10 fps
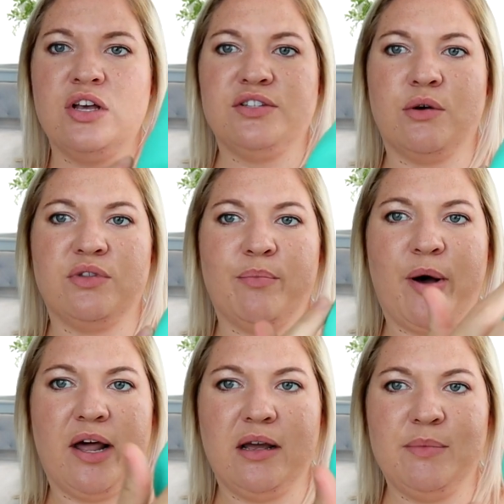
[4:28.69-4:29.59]
So the
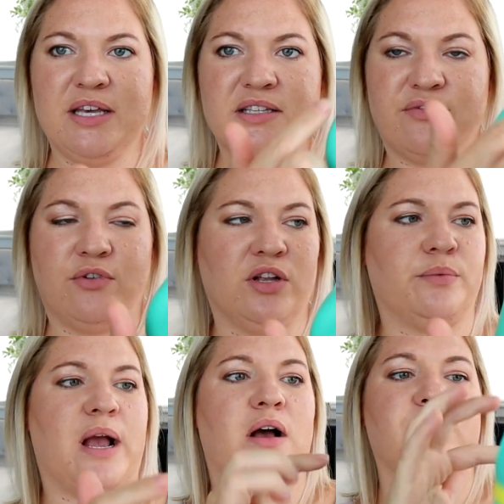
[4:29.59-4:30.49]
bottom is fully
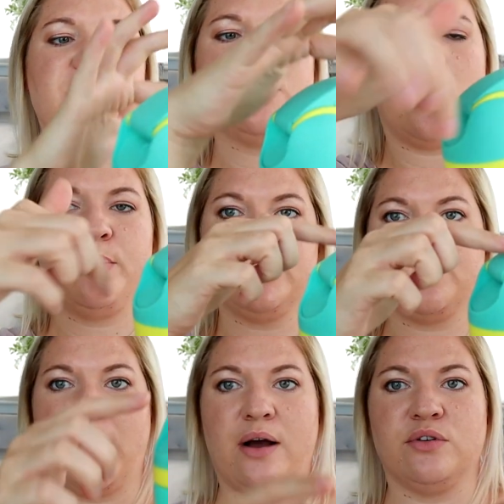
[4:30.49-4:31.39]
round, the top is
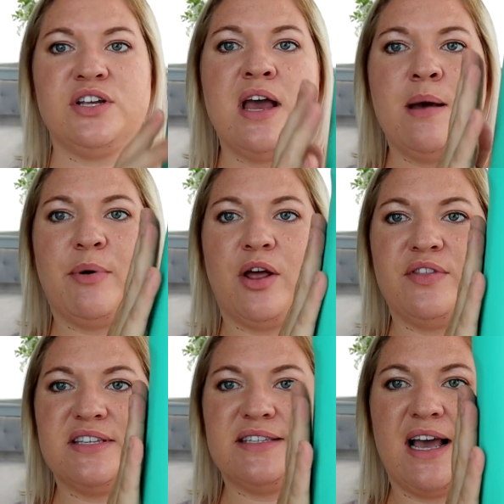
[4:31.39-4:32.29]
round, but on
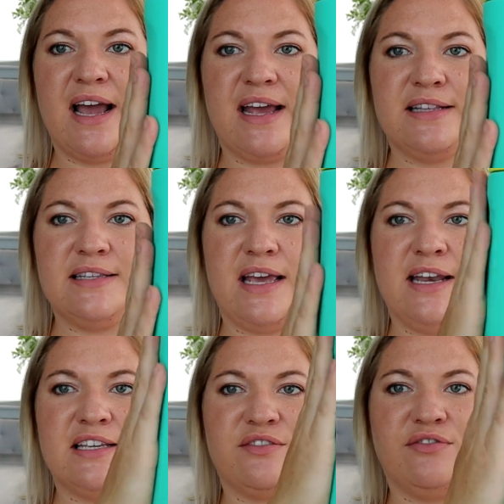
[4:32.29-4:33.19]
the sides
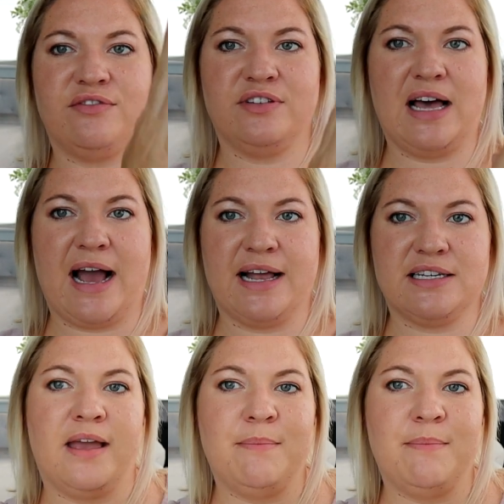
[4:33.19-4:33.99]
it is flat.